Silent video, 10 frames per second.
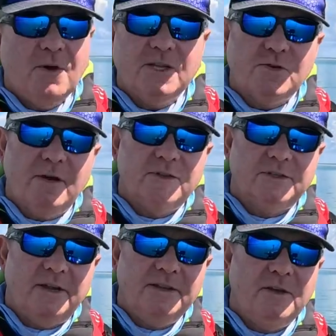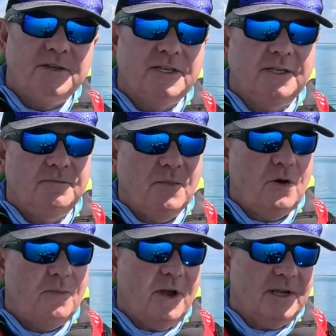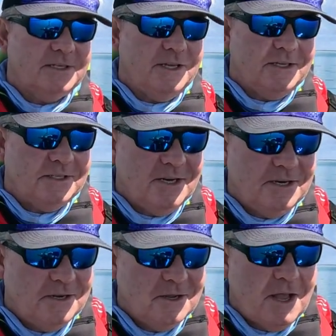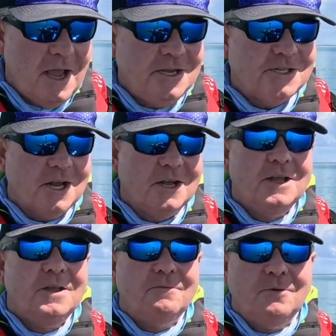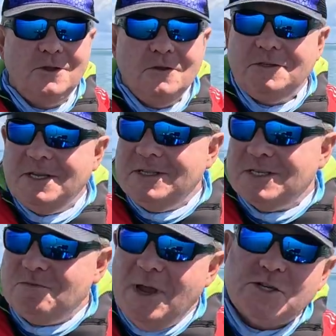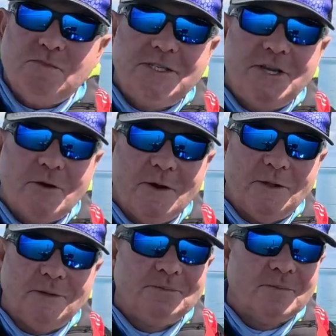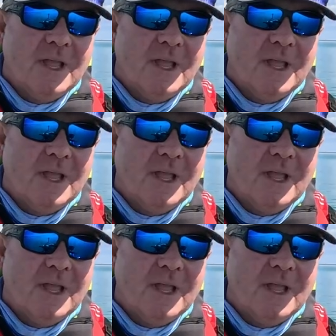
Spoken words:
In my travels, I noticed that motorbike seats in Asia were using this mesh material,